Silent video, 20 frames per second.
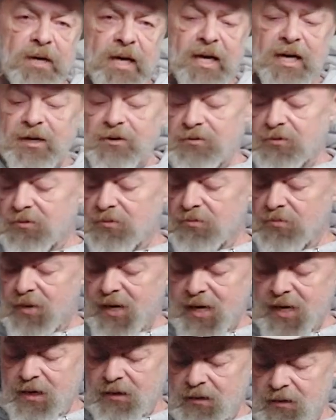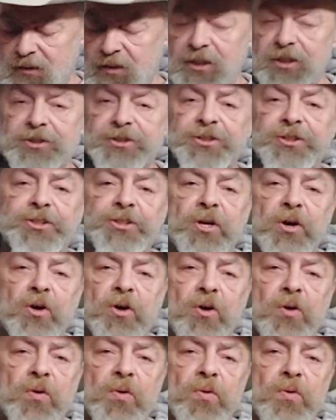my romal is
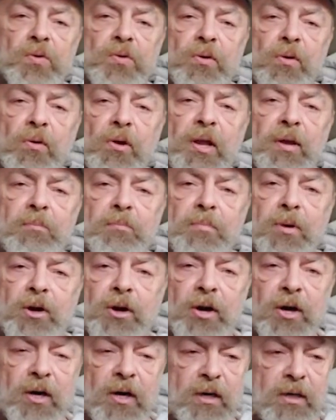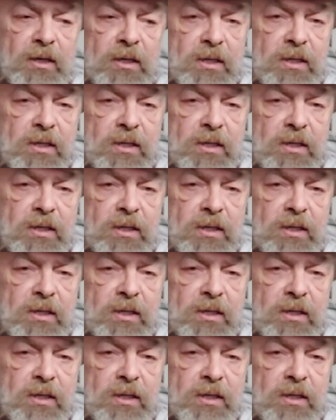so limber